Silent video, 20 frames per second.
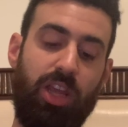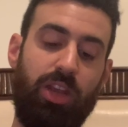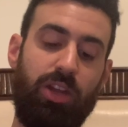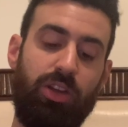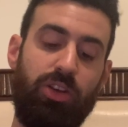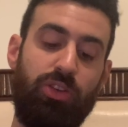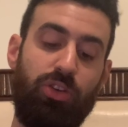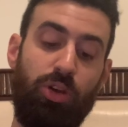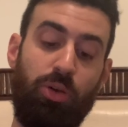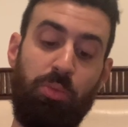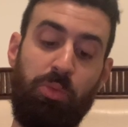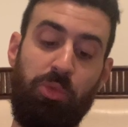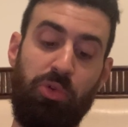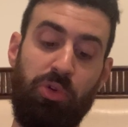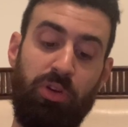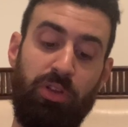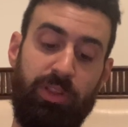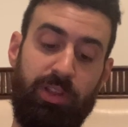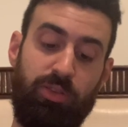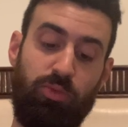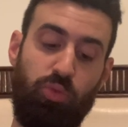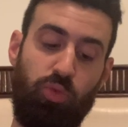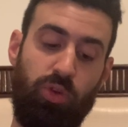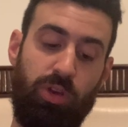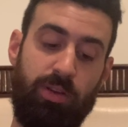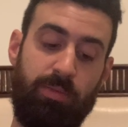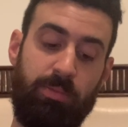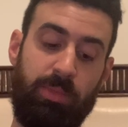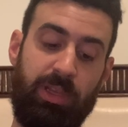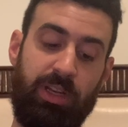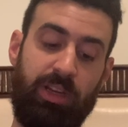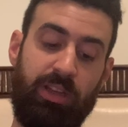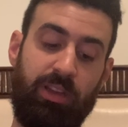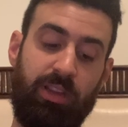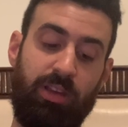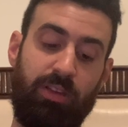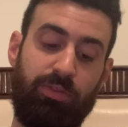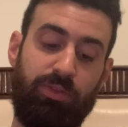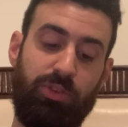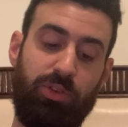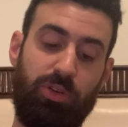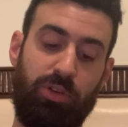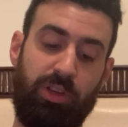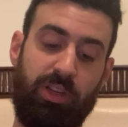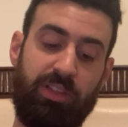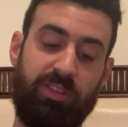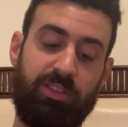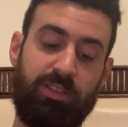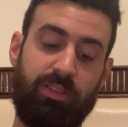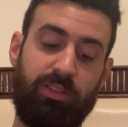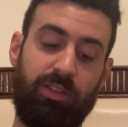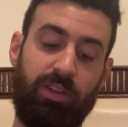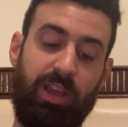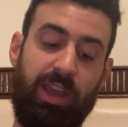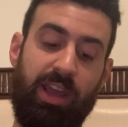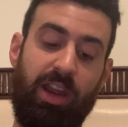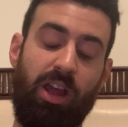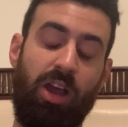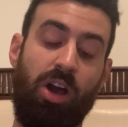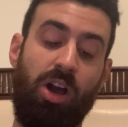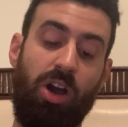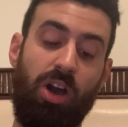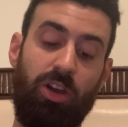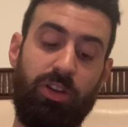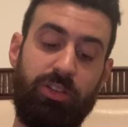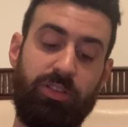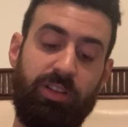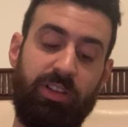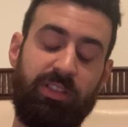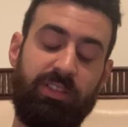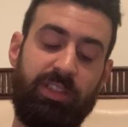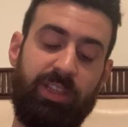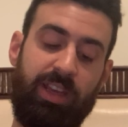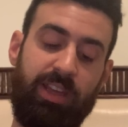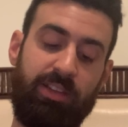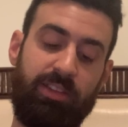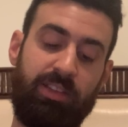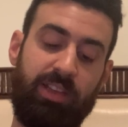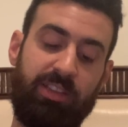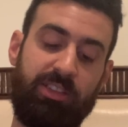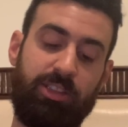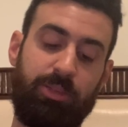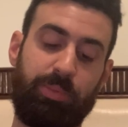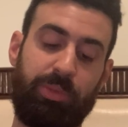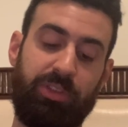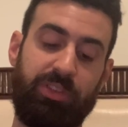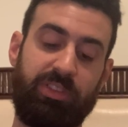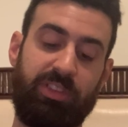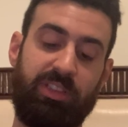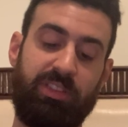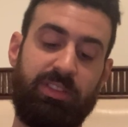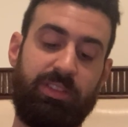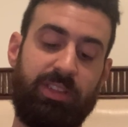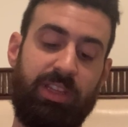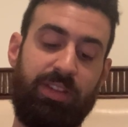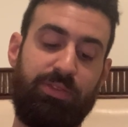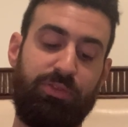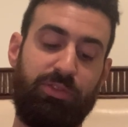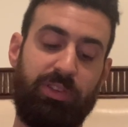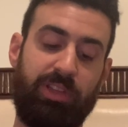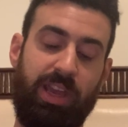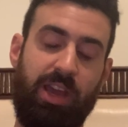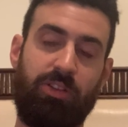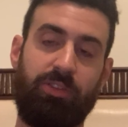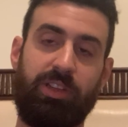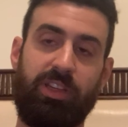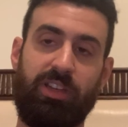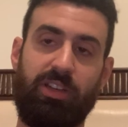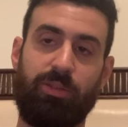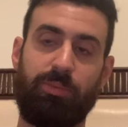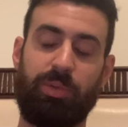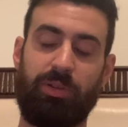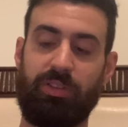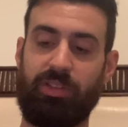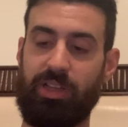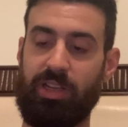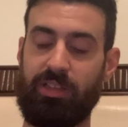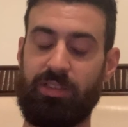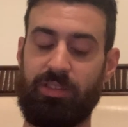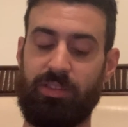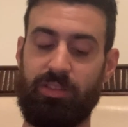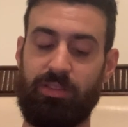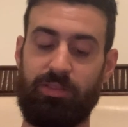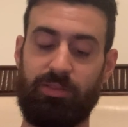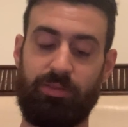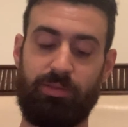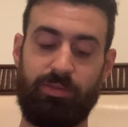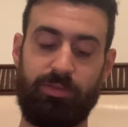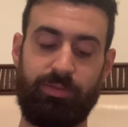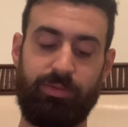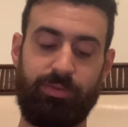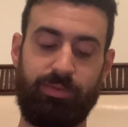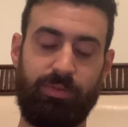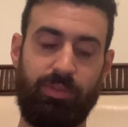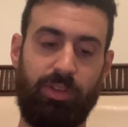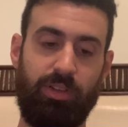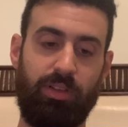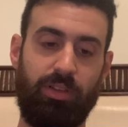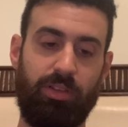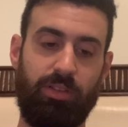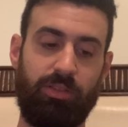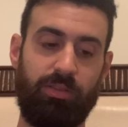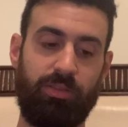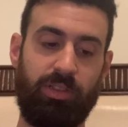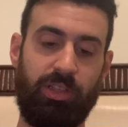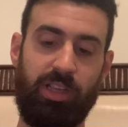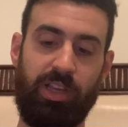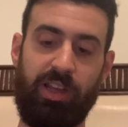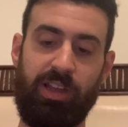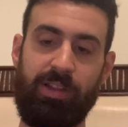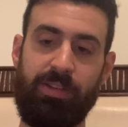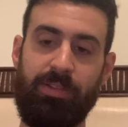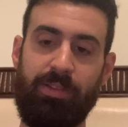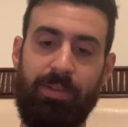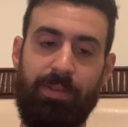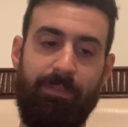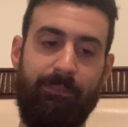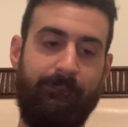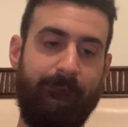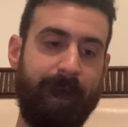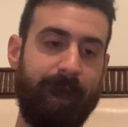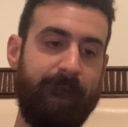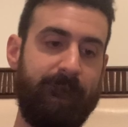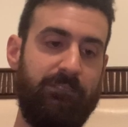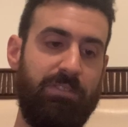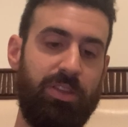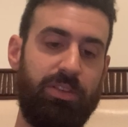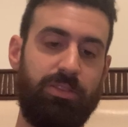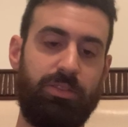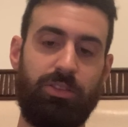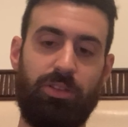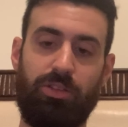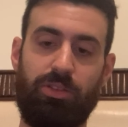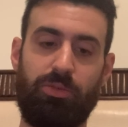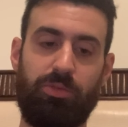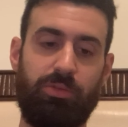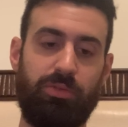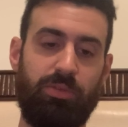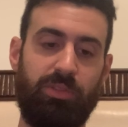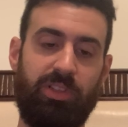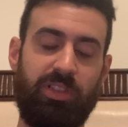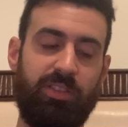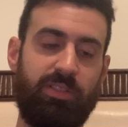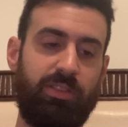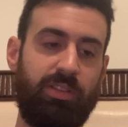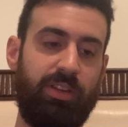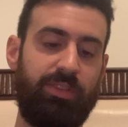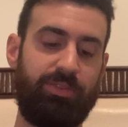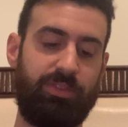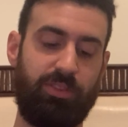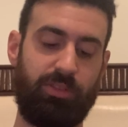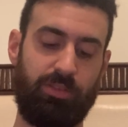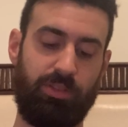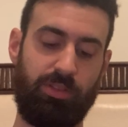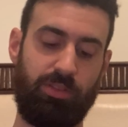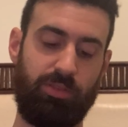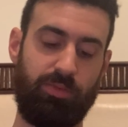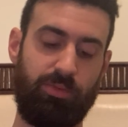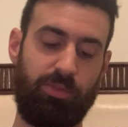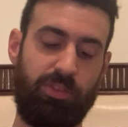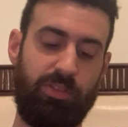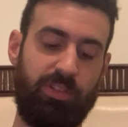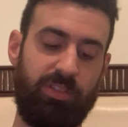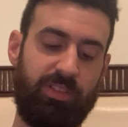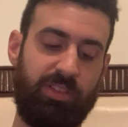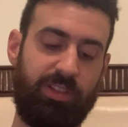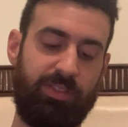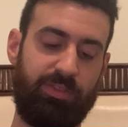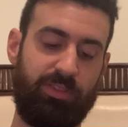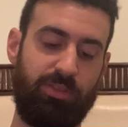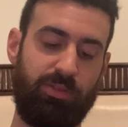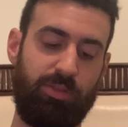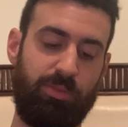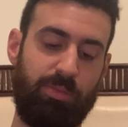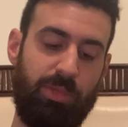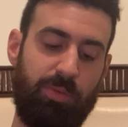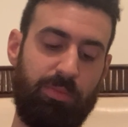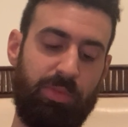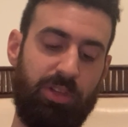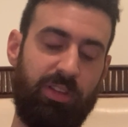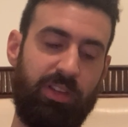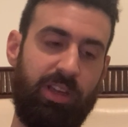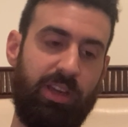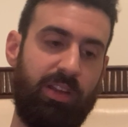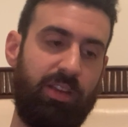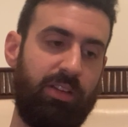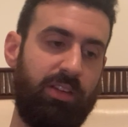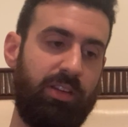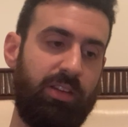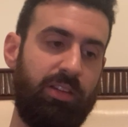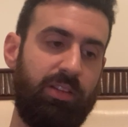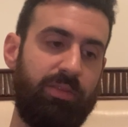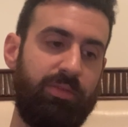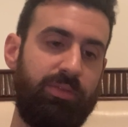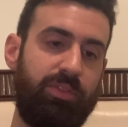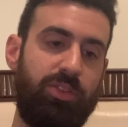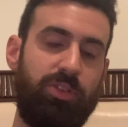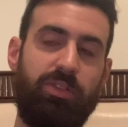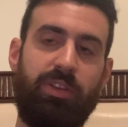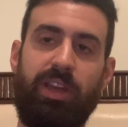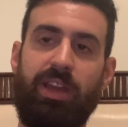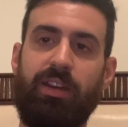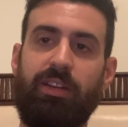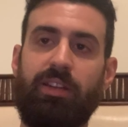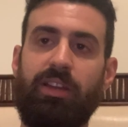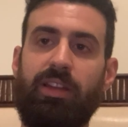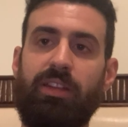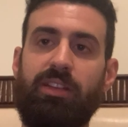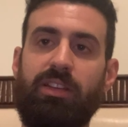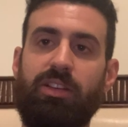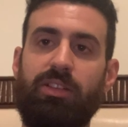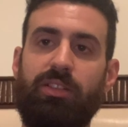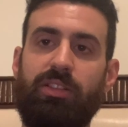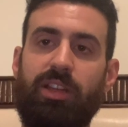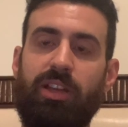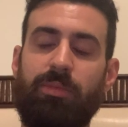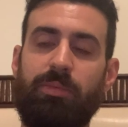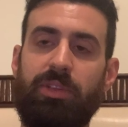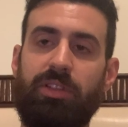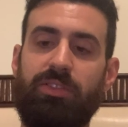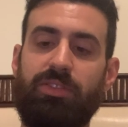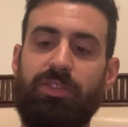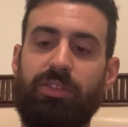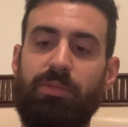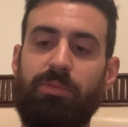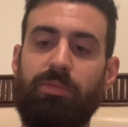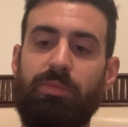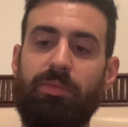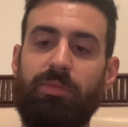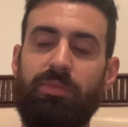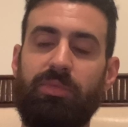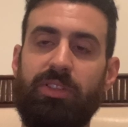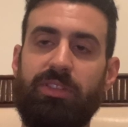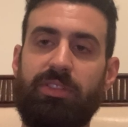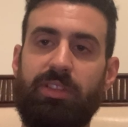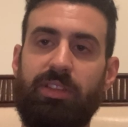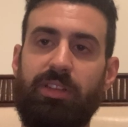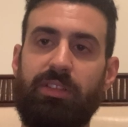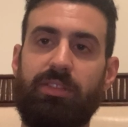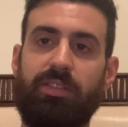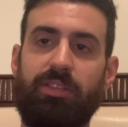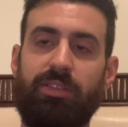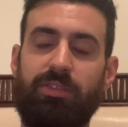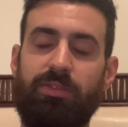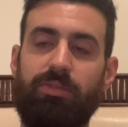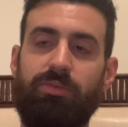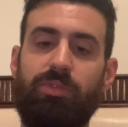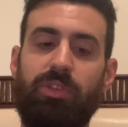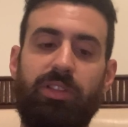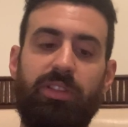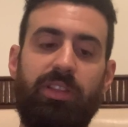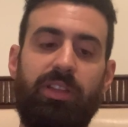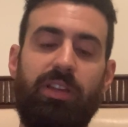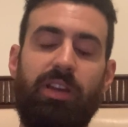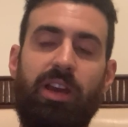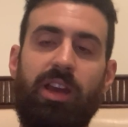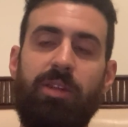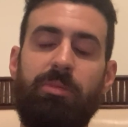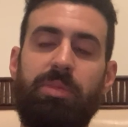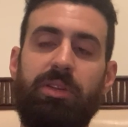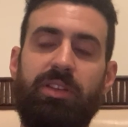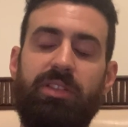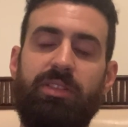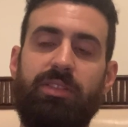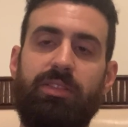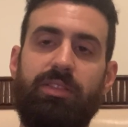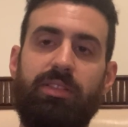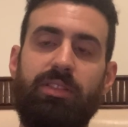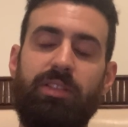No more than 1 minute of noise at 110 decibels is safe without ear protection. Okay, so you just have to remember that you can get ear damage from listening to really high pitched